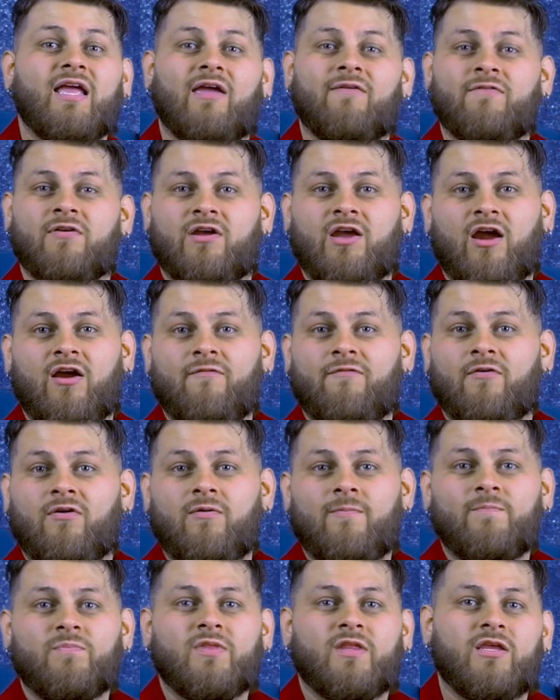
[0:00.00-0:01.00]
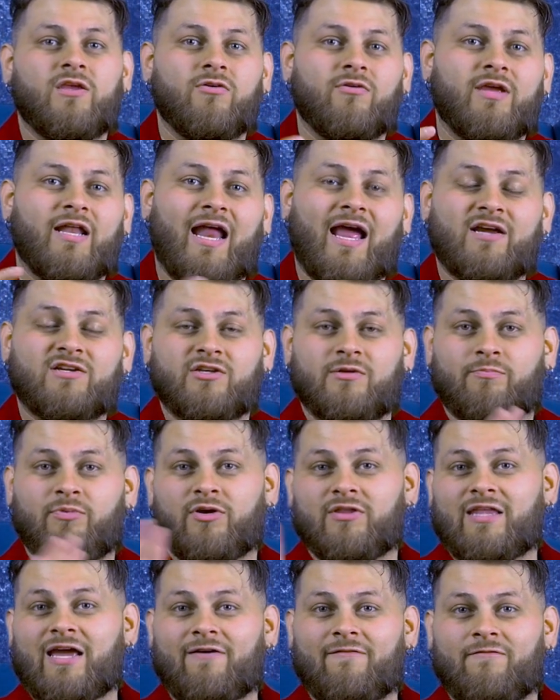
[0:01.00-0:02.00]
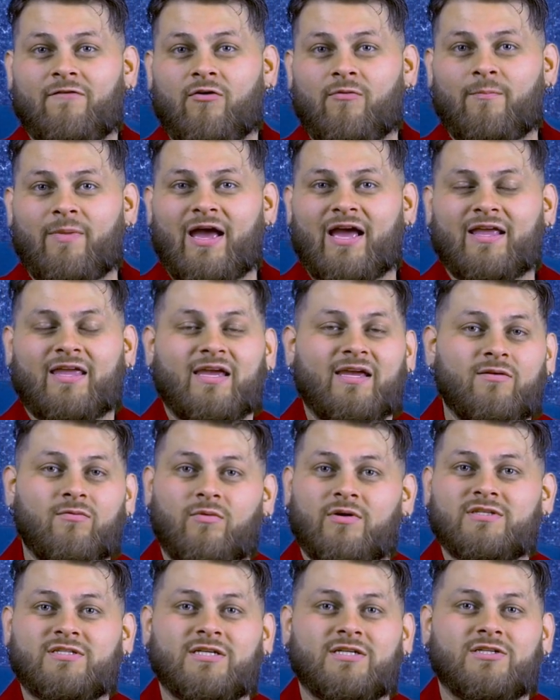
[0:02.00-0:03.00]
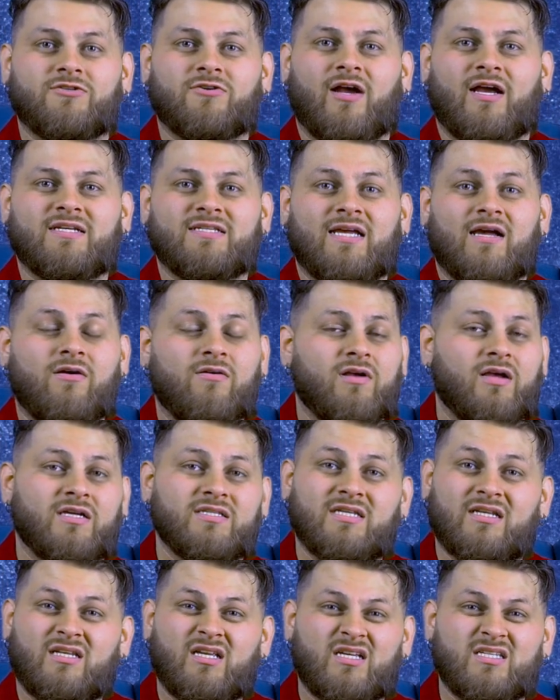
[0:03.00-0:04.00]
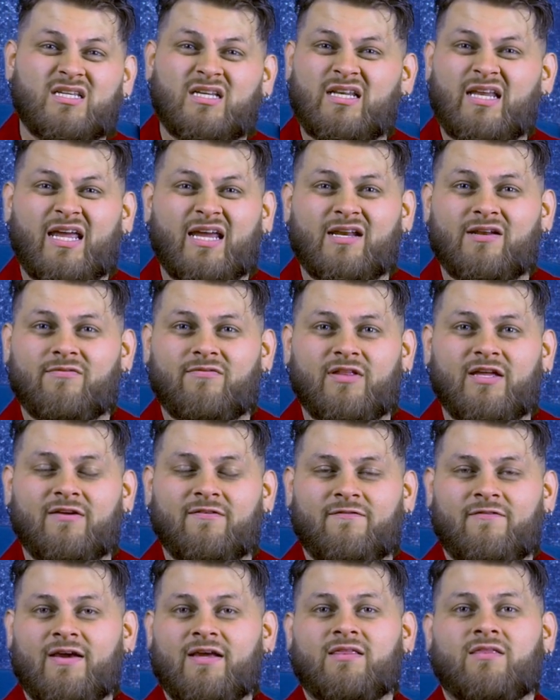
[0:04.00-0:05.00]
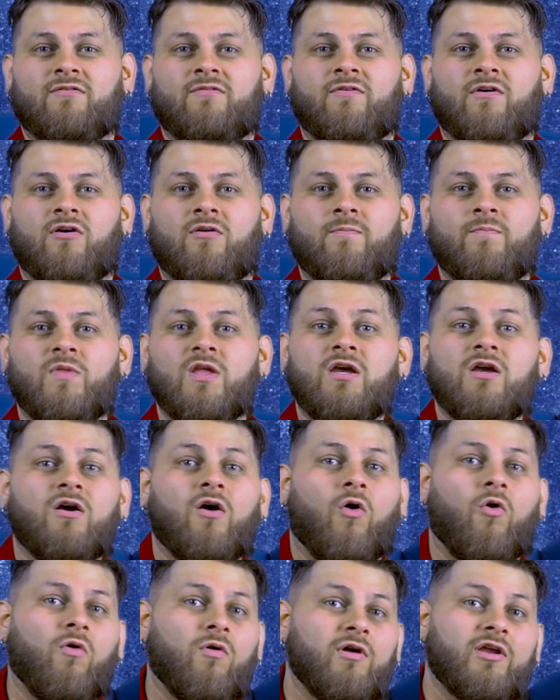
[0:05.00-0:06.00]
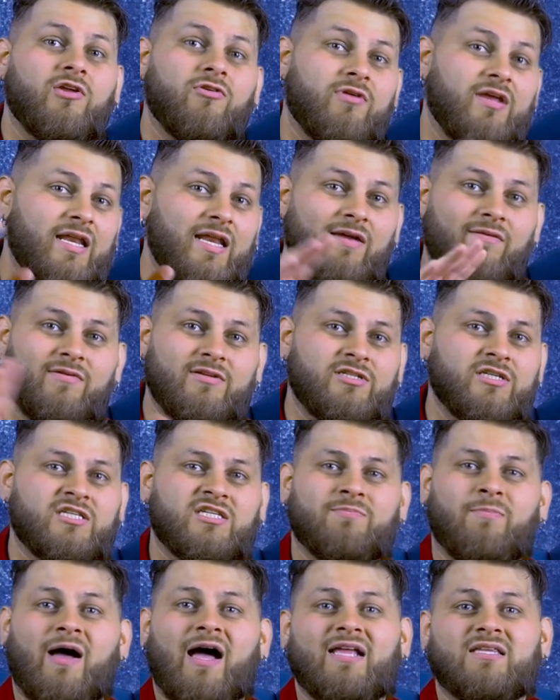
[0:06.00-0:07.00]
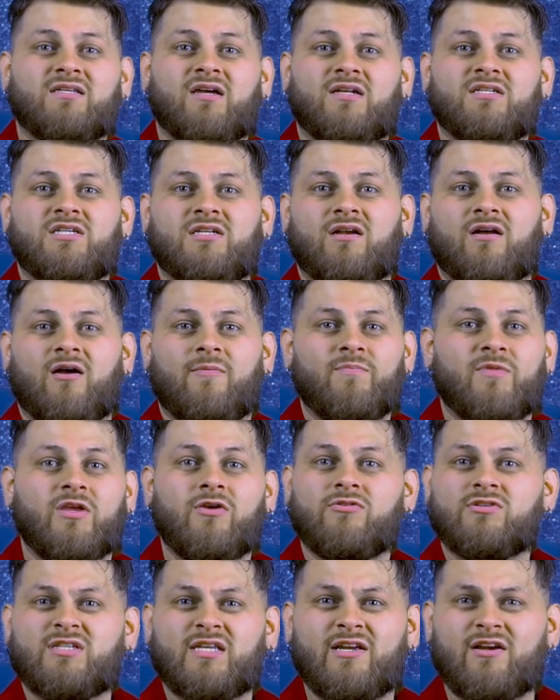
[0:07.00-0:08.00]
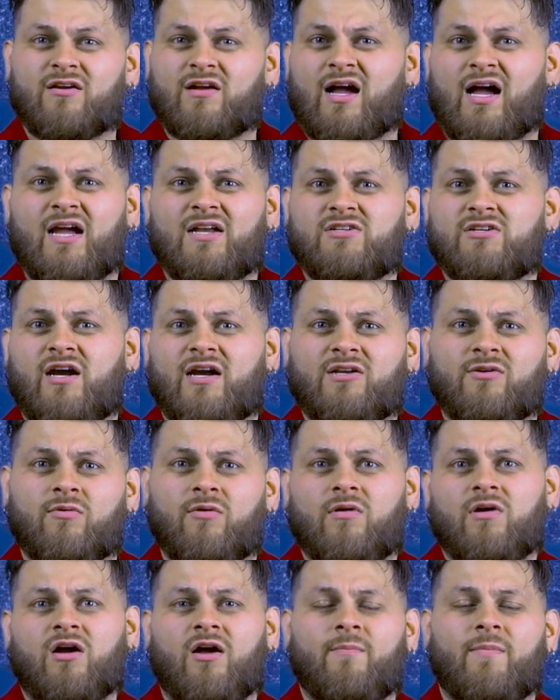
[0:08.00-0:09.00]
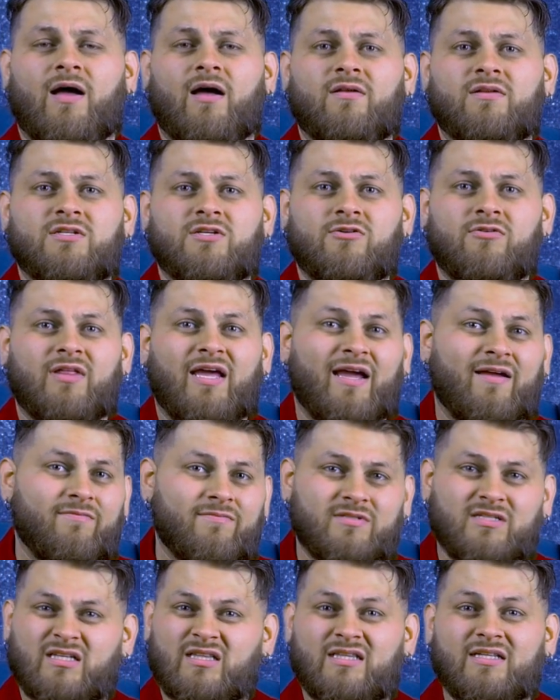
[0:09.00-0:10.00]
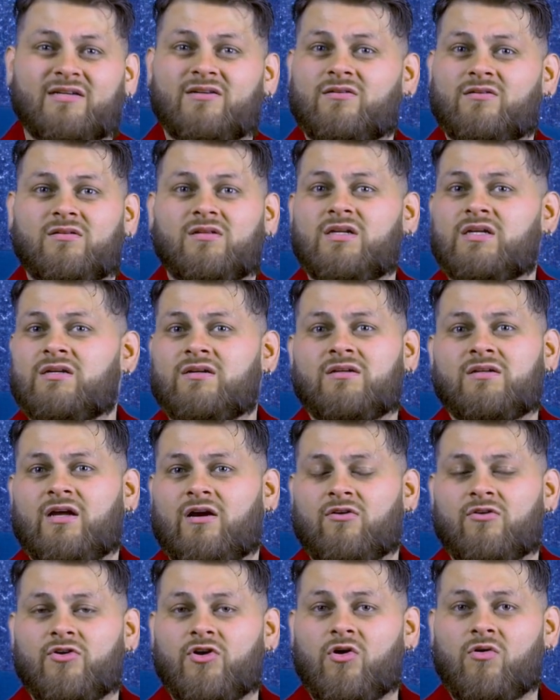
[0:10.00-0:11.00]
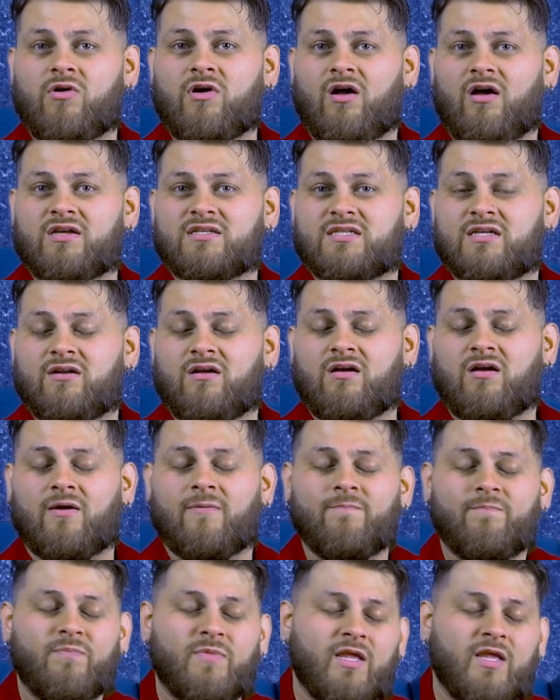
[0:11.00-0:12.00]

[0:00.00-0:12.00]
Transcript: If you're careful, you can actually put that foam back in once it dries out because it doesn't negatively affect the foam. Or you can even just spot touch it up. Usually your contractor will come out and do that to little or no cost at all.